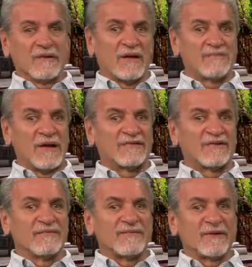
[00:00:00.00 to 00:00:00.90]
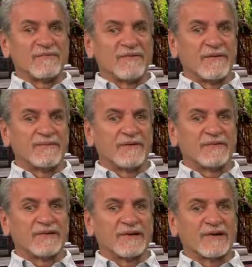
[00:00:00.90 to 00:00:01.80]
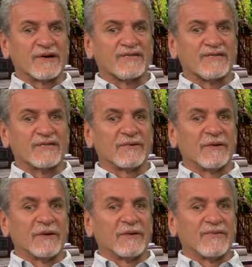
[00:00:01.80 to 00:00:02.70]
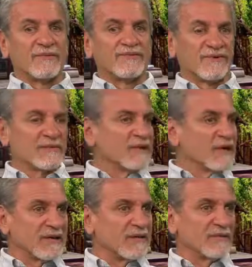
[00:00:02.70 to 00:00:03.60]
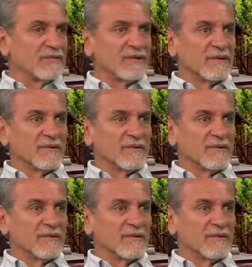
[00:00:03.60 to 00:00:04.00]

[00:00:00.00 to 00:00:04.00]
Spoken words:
imagine if there was a connection through someone like you,